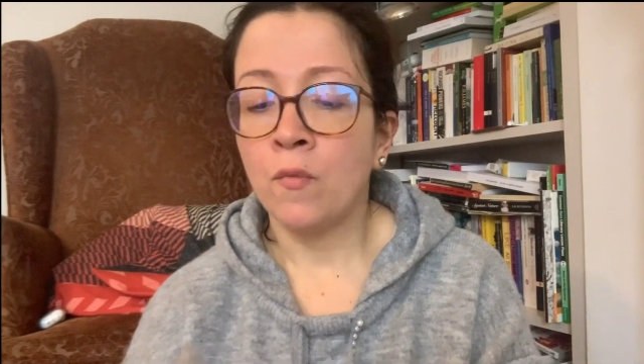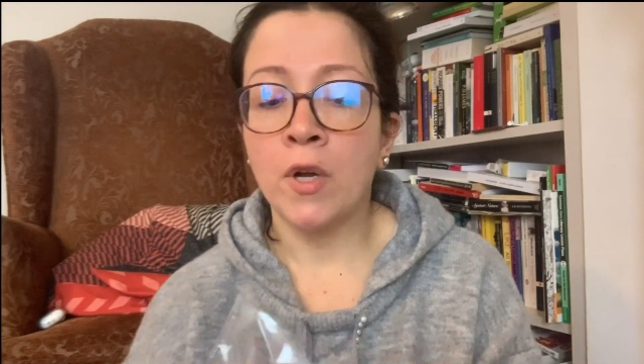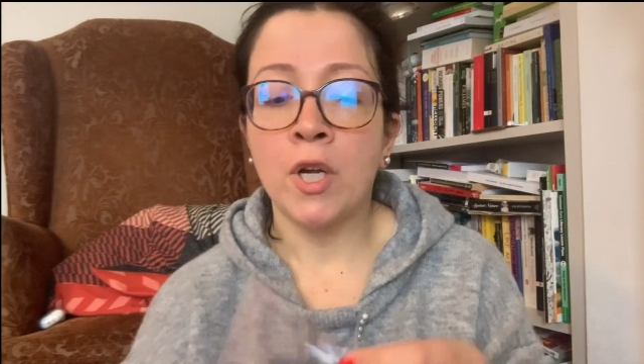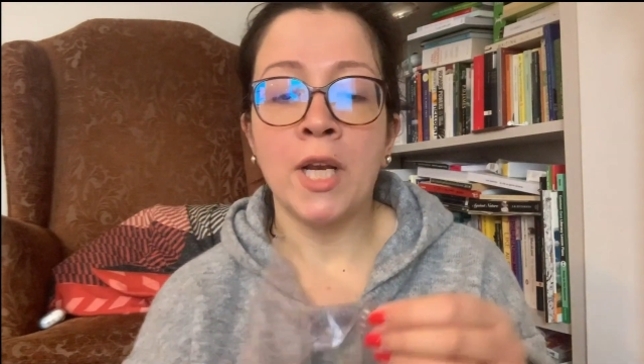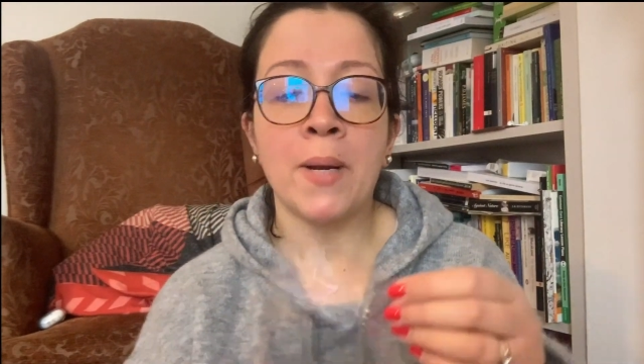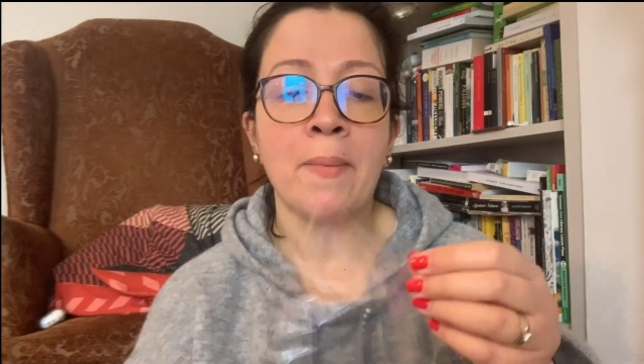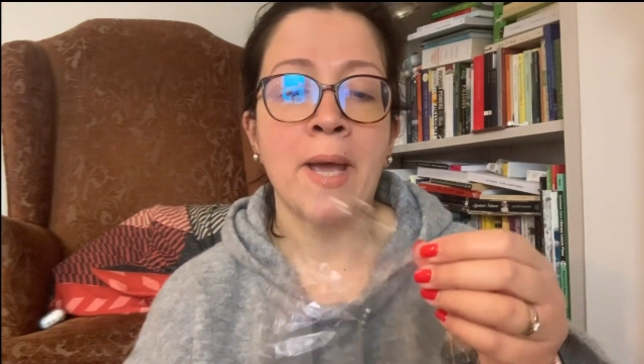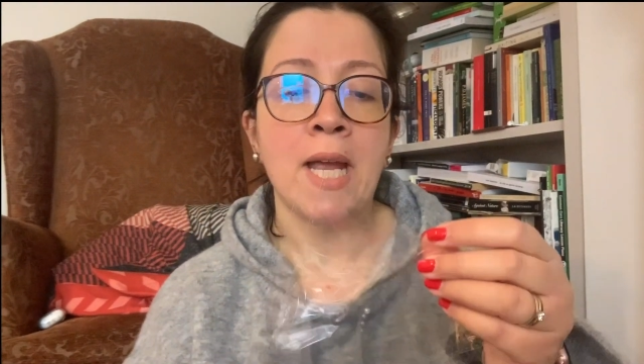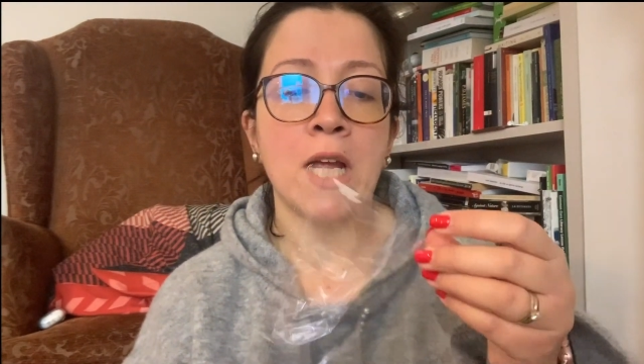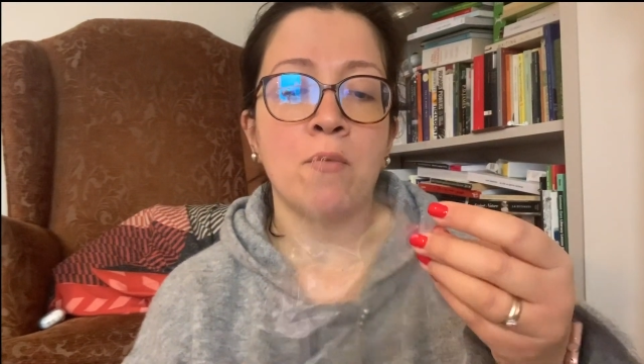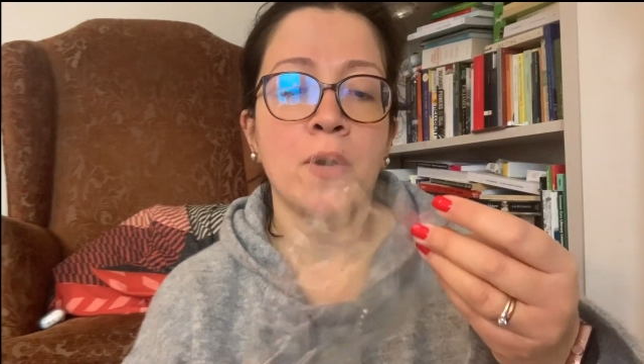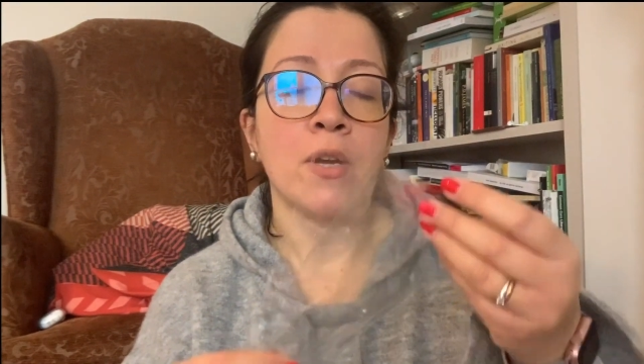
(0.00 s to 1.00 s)
We're gonna
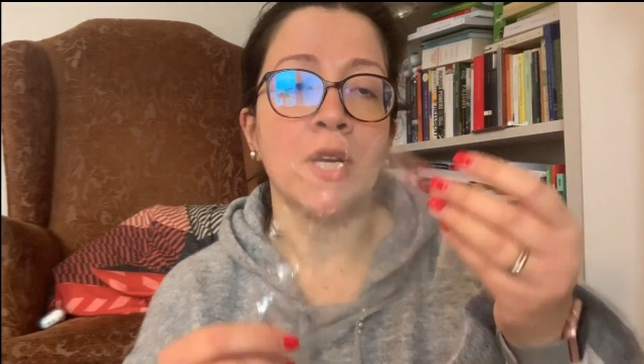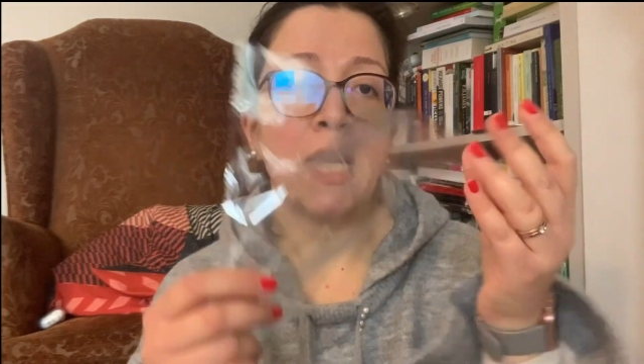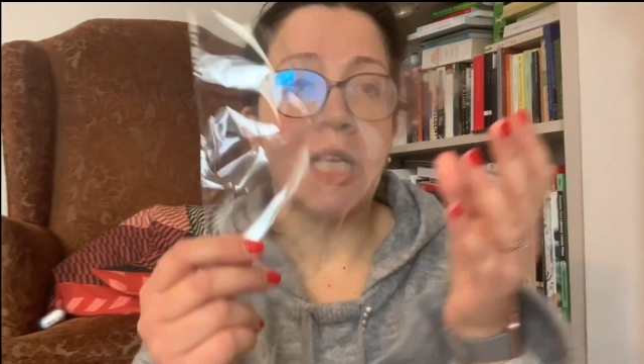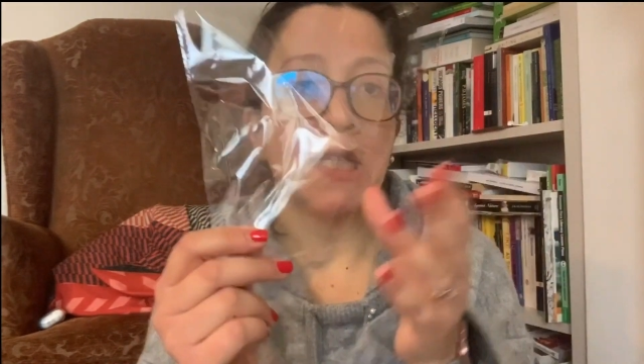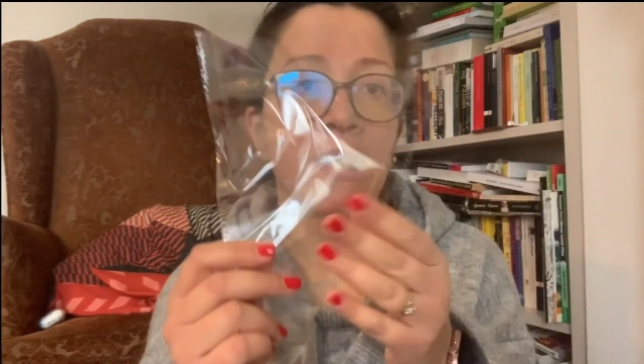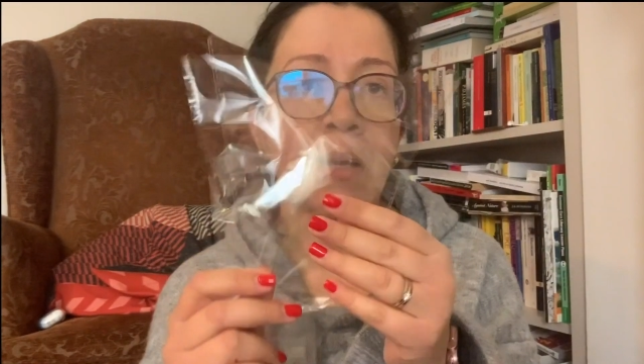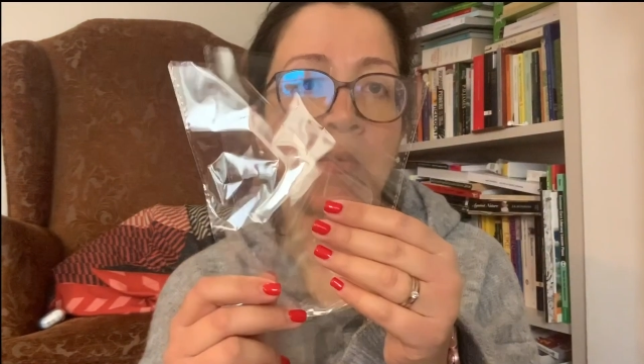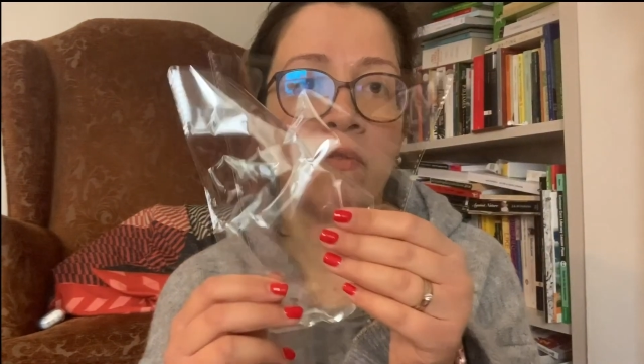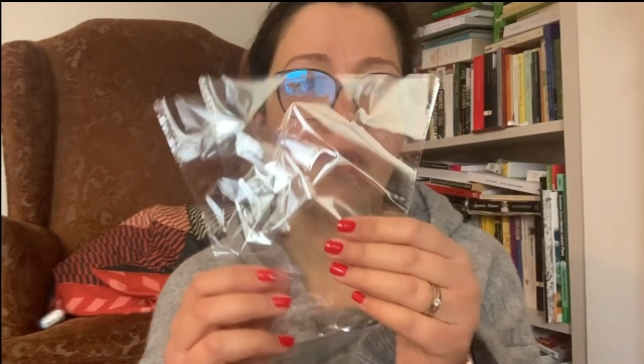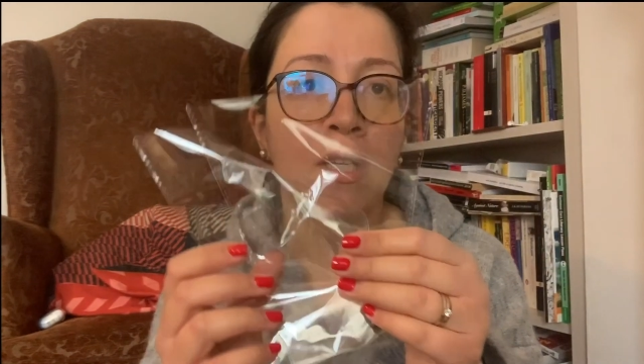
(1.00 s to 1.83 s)
need some of